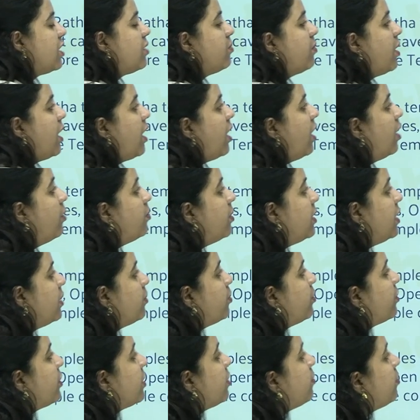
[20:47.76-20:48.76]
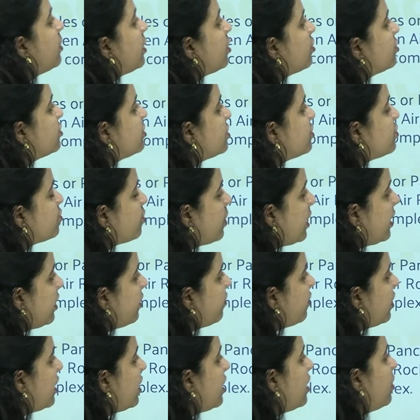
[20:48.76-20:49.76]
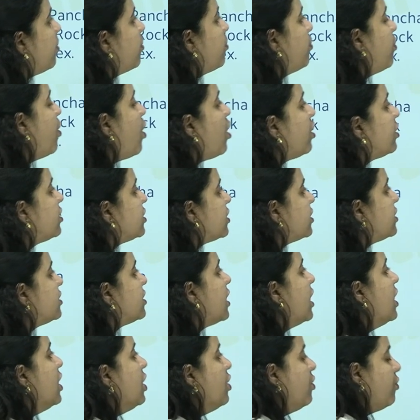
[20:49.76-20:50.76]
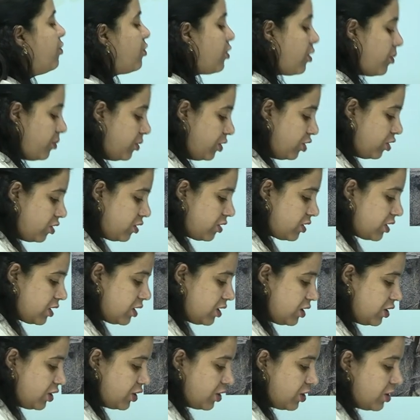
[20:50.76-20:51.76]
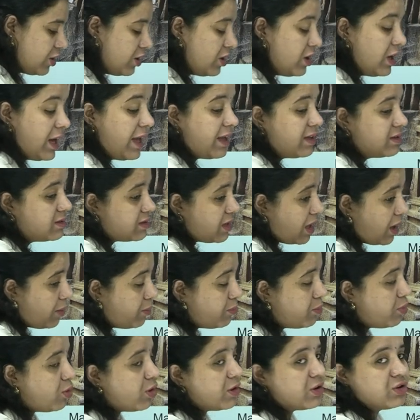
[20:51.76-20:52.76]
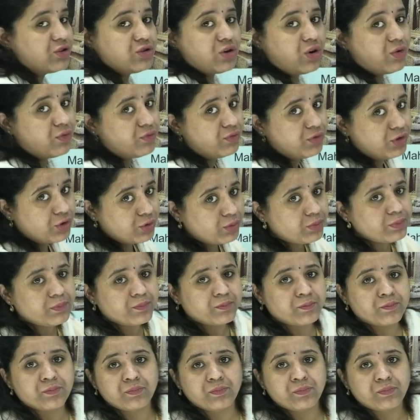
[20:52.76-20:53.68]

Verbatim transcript: at Mahabalipuram because it's very, very important from your exam point of view.